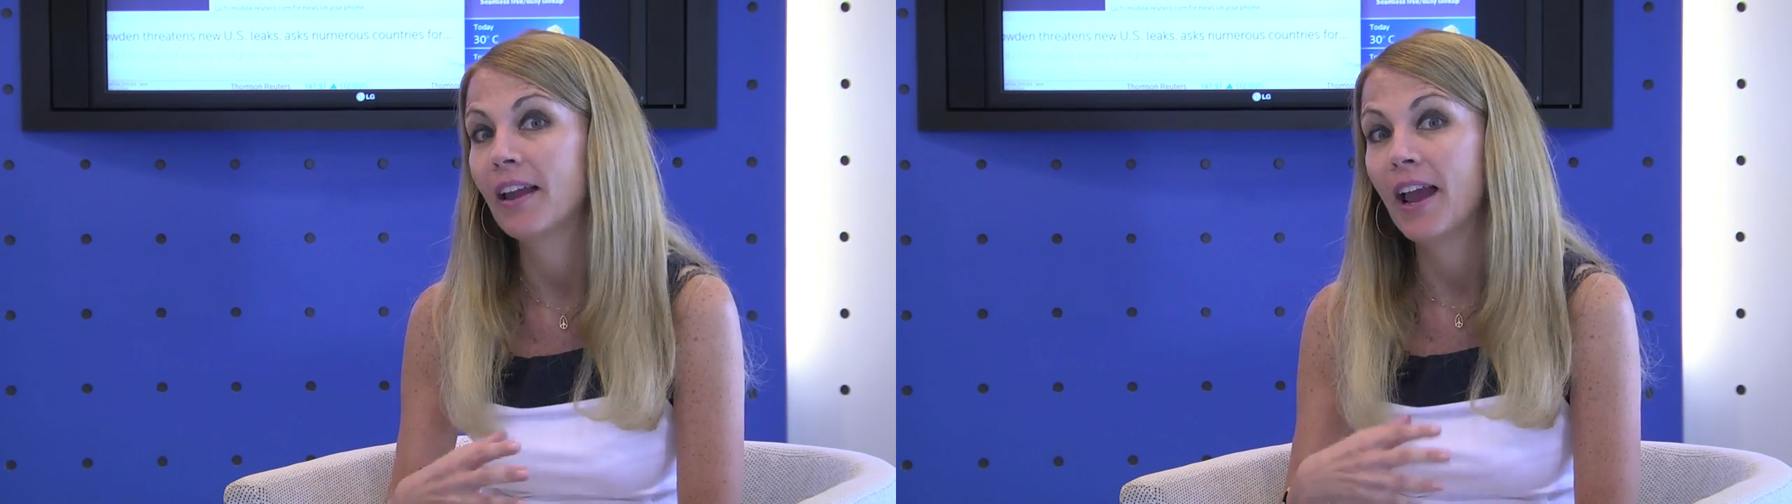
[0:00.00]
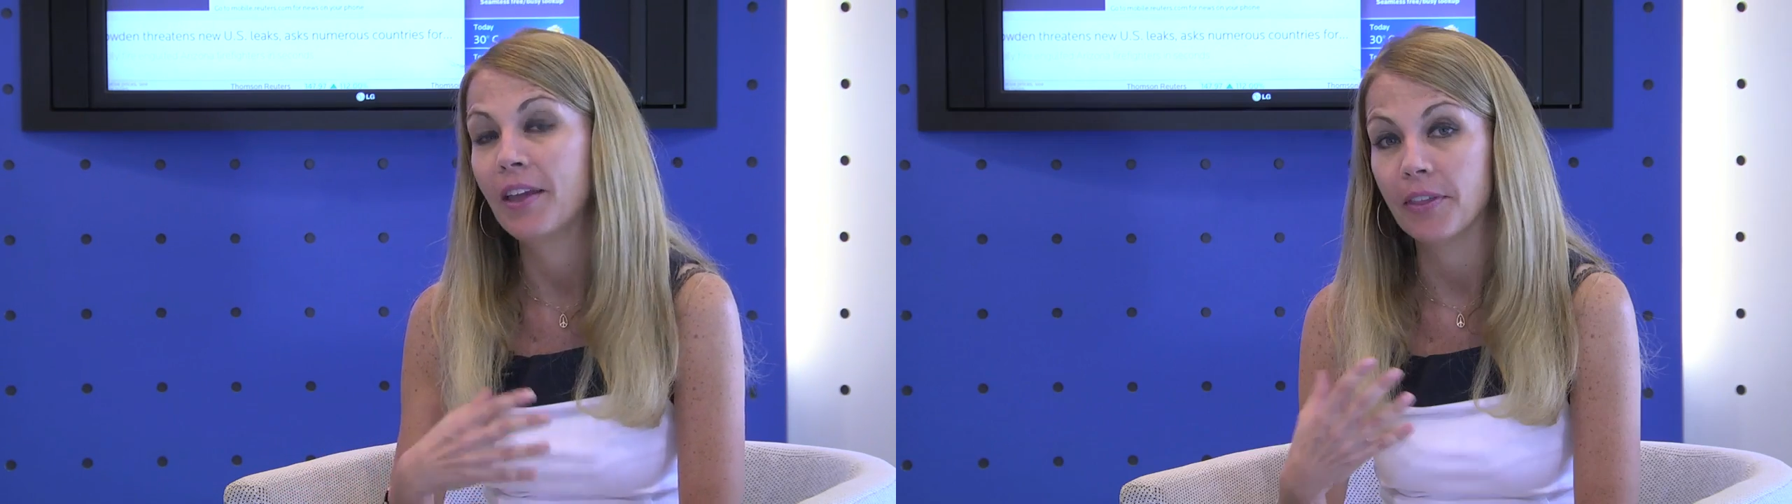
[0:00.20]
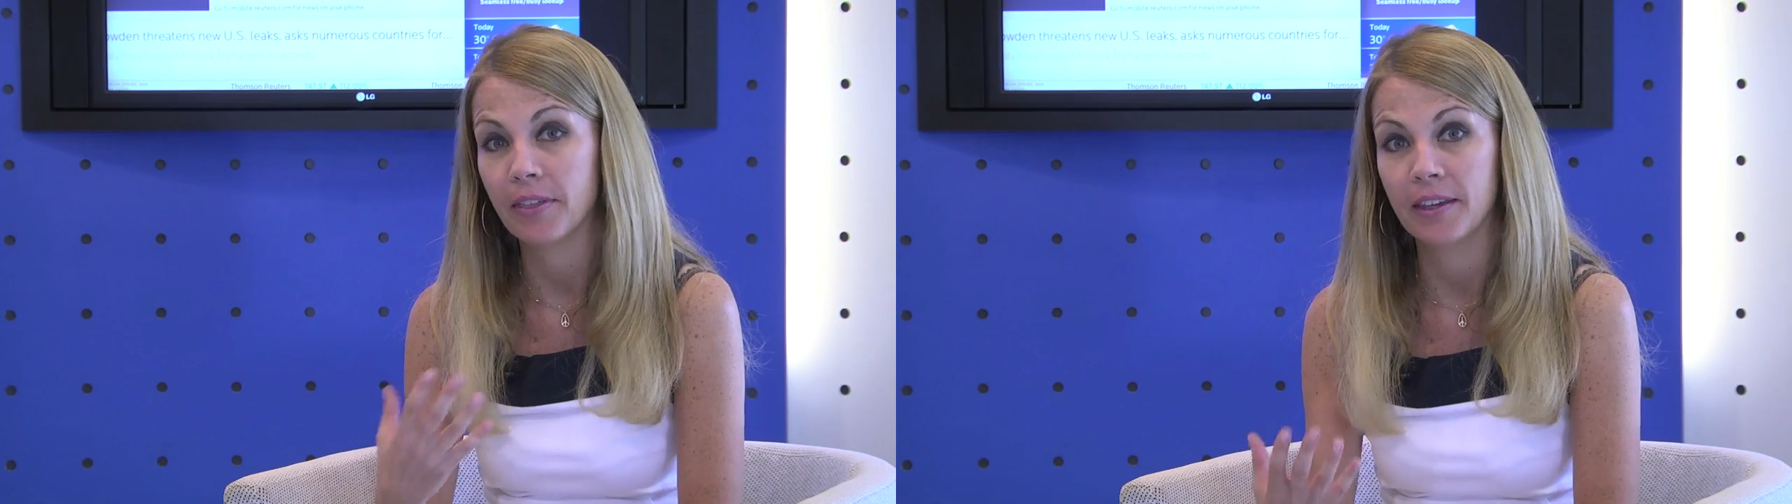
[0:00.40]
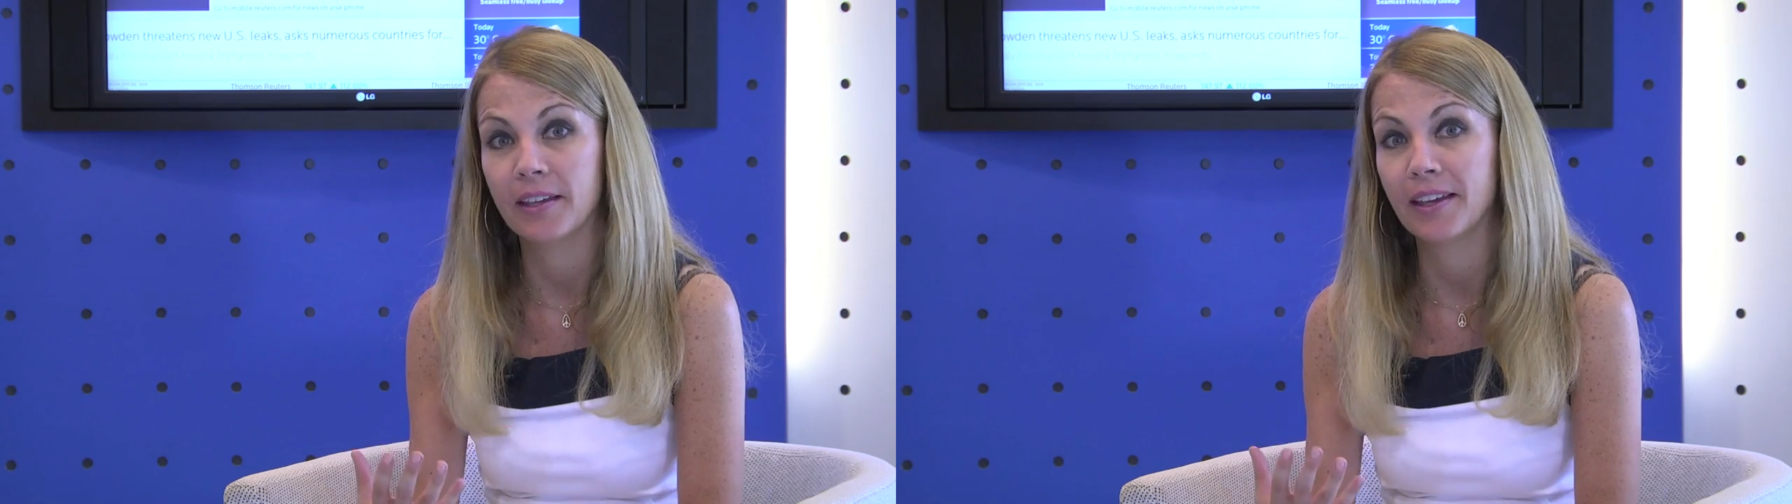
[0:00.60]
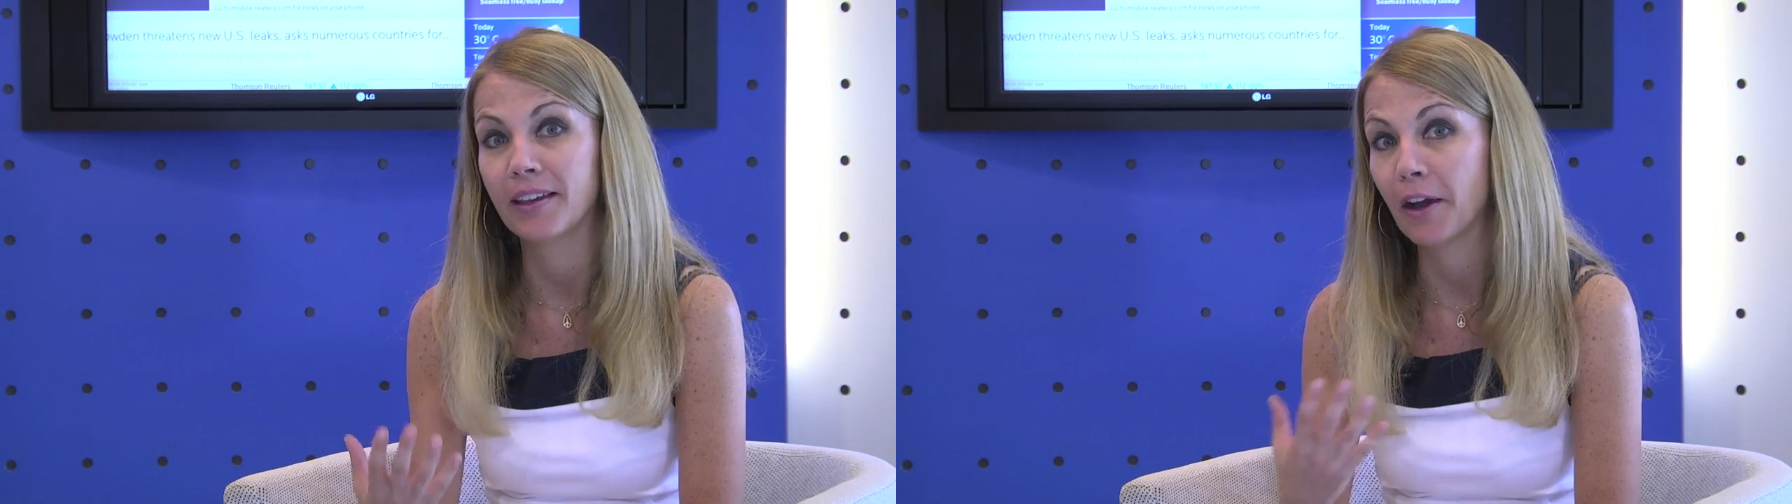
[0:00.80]
and the
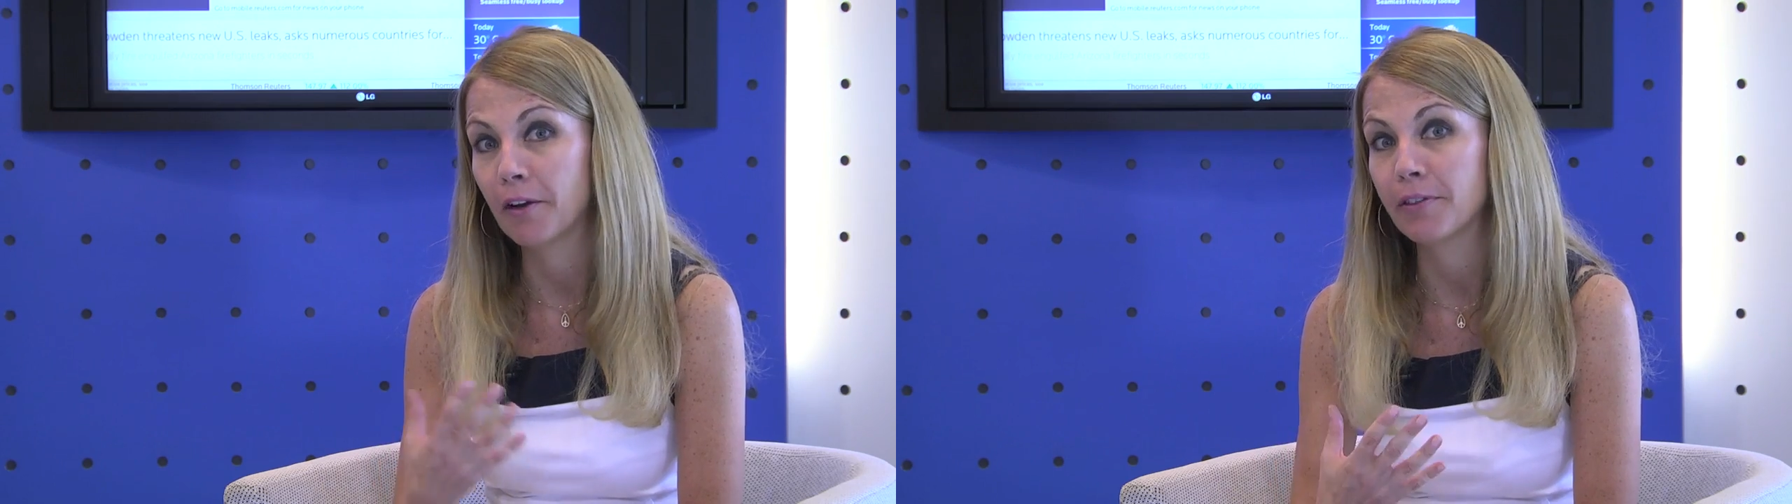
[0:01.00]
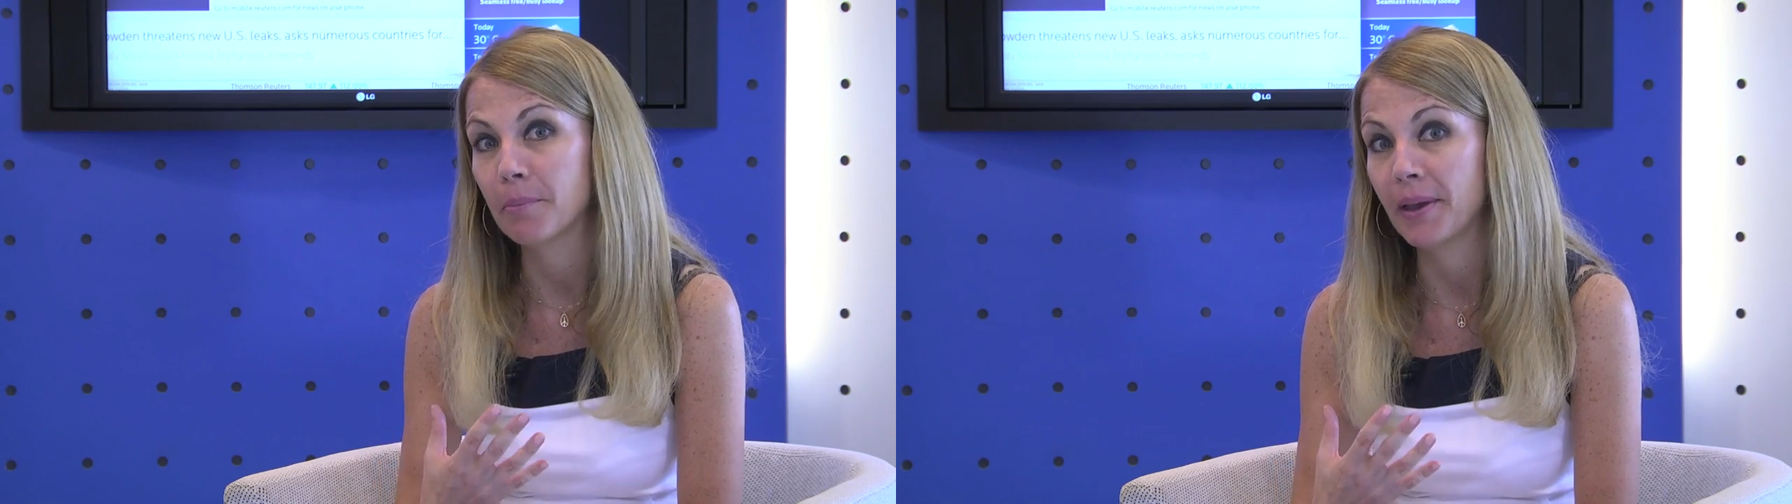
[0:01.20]
thinking of the